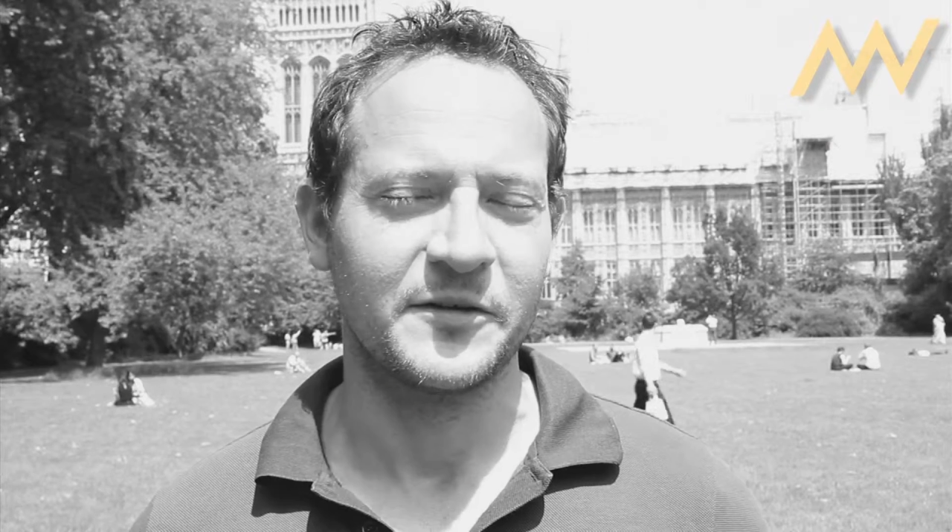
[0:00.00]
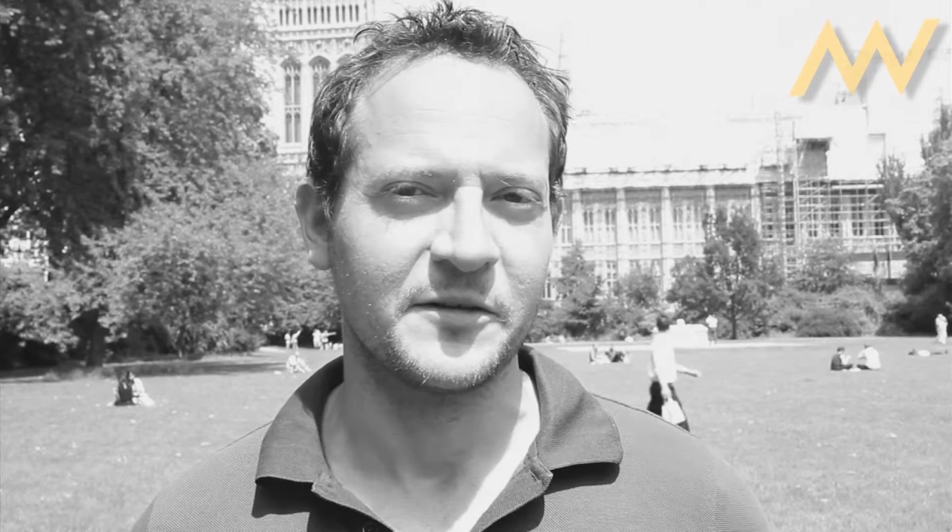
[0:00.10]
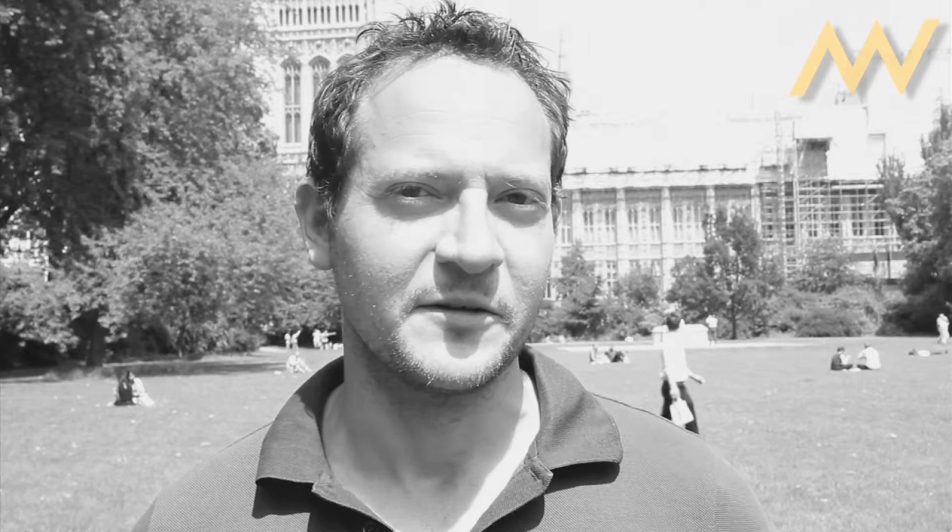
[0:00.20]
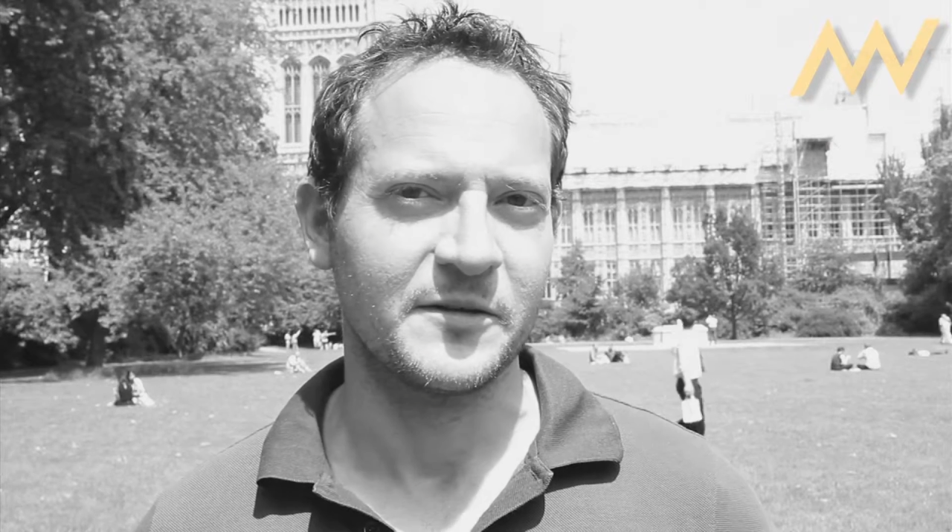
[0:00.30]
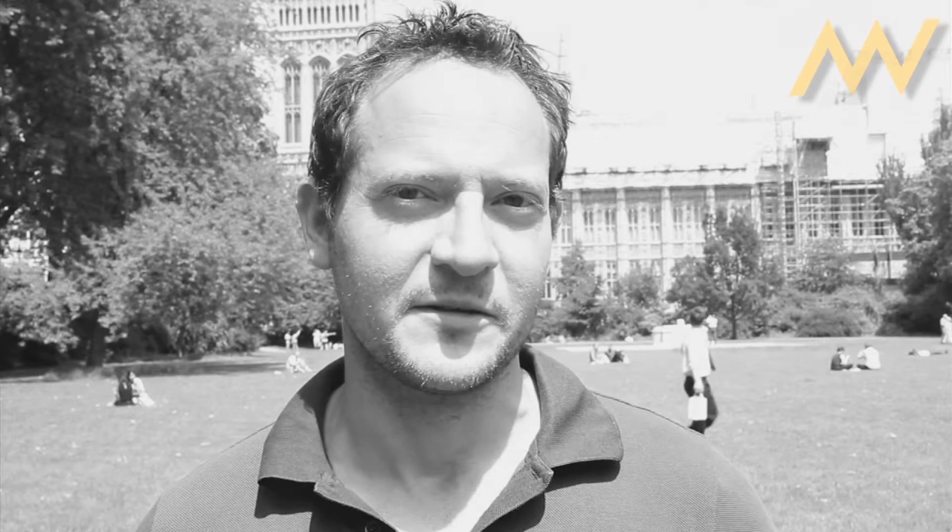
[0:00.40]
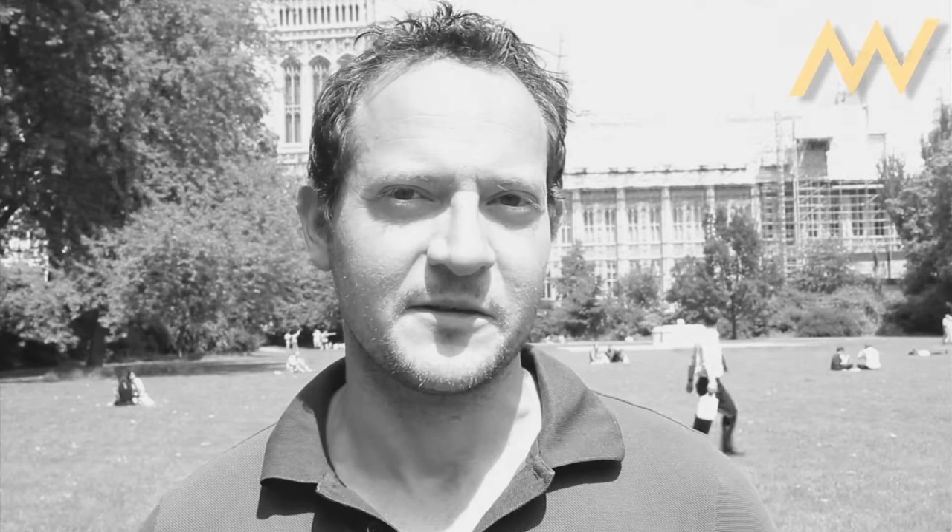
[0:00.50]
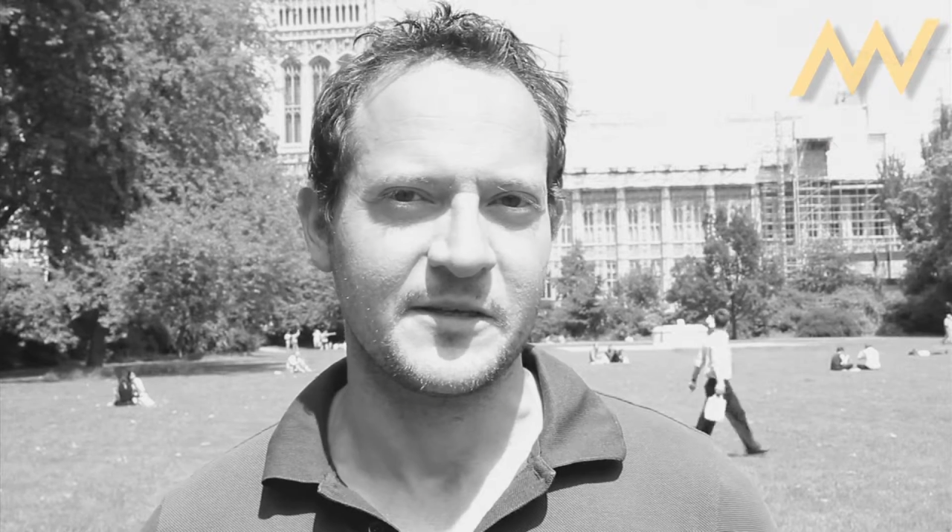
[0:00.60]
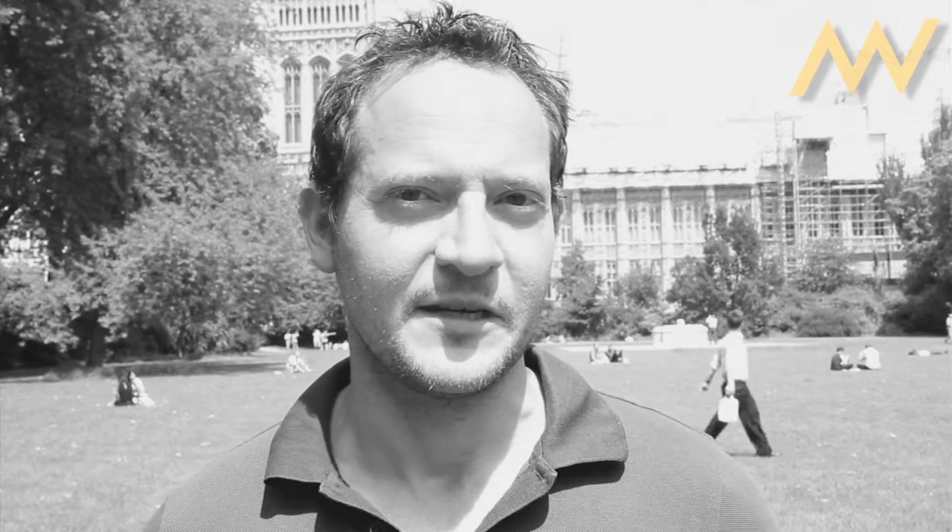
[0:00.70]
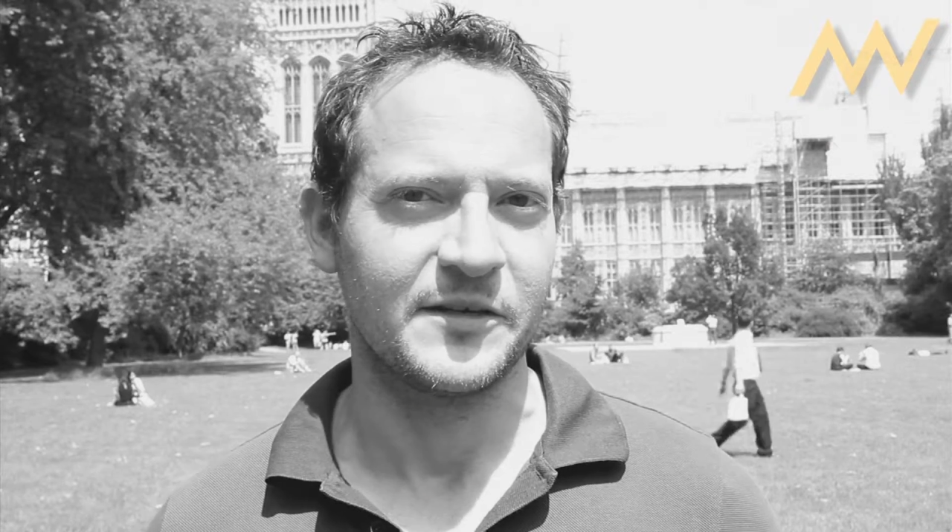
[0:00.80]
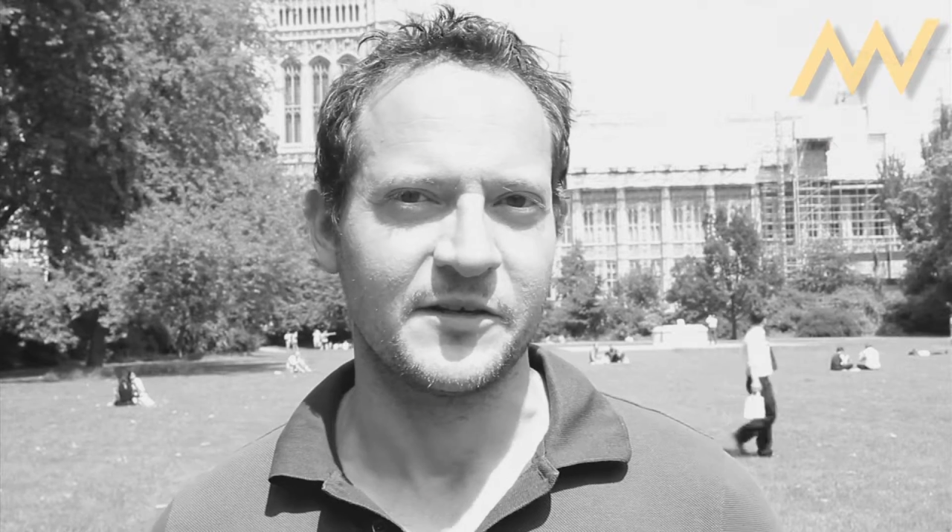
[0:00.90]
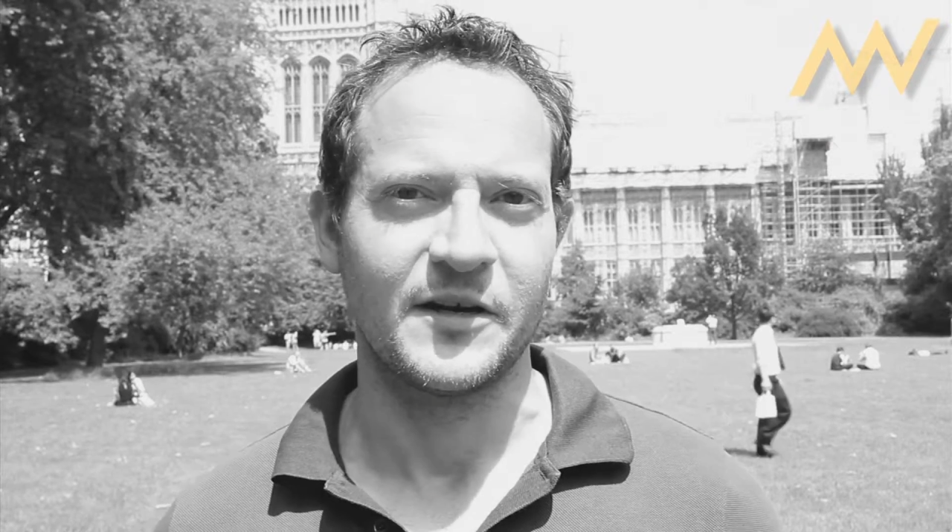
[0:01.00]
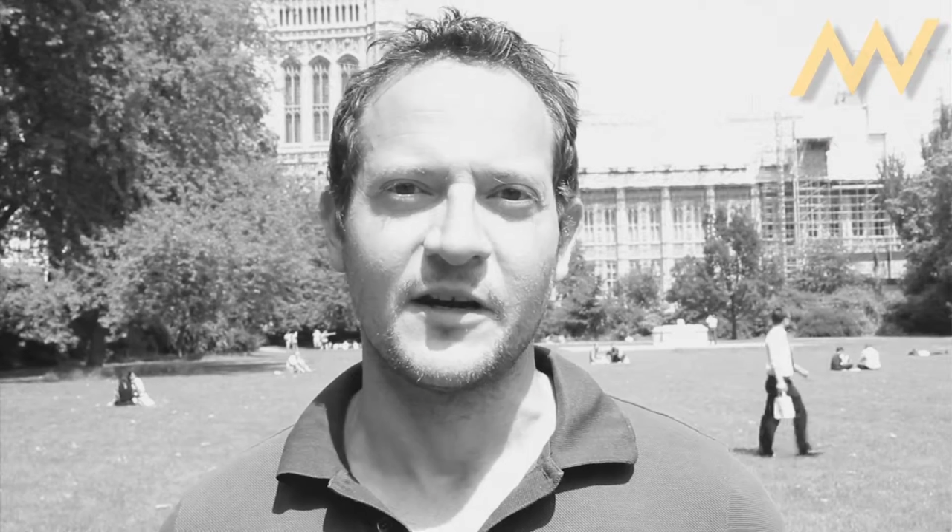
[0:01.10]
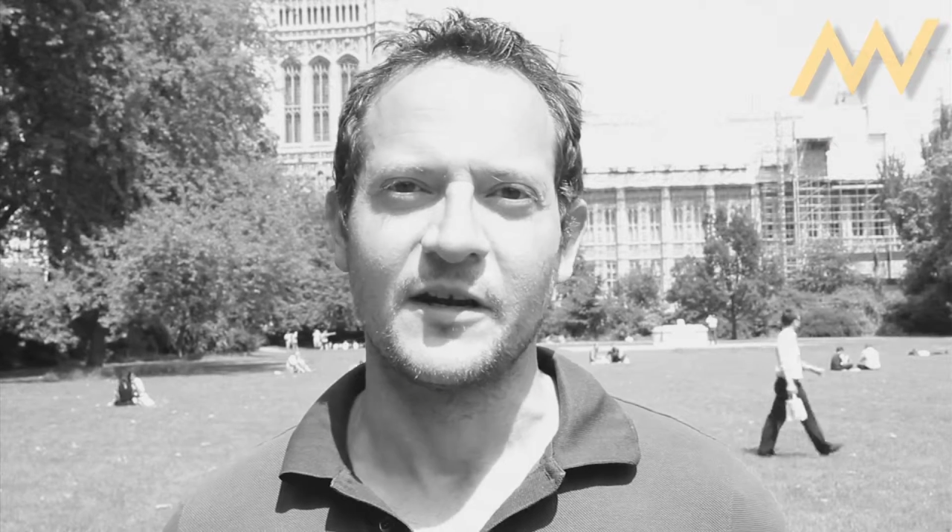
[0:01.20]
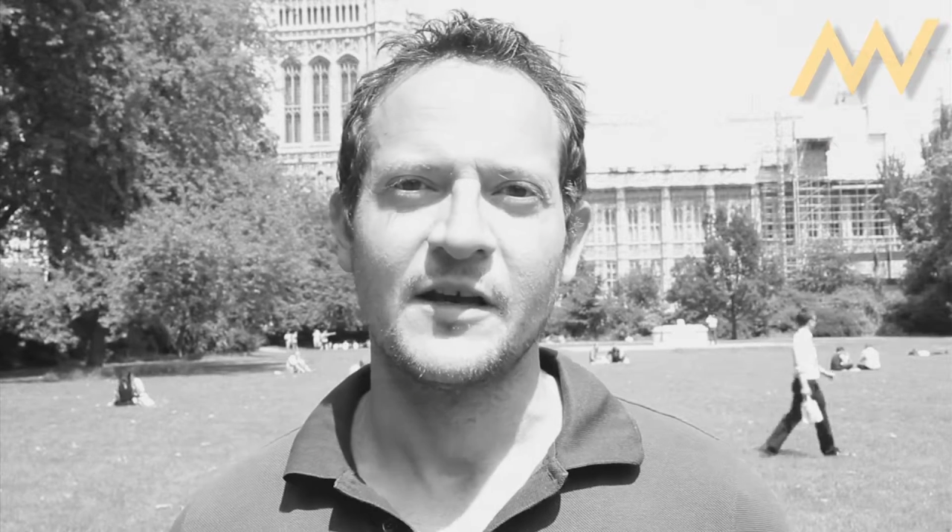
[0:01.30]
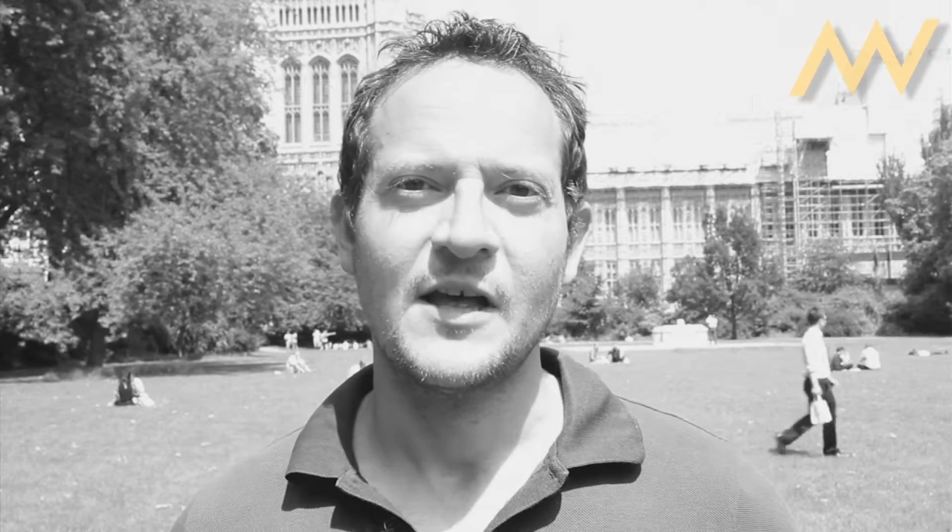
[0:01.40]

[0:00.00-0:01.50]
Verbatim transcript: shorts, t-shirt,